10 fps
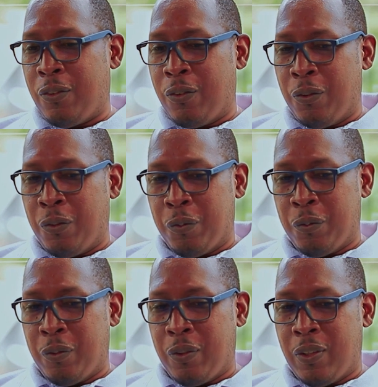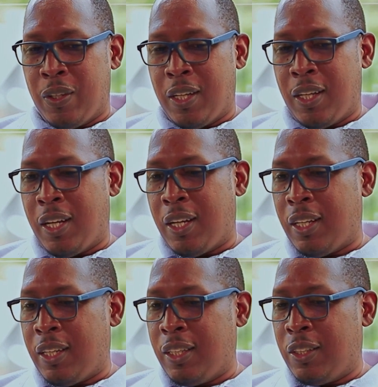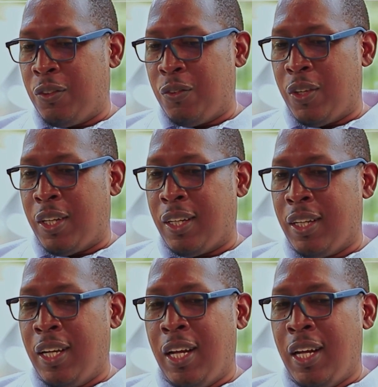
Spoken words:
to these children,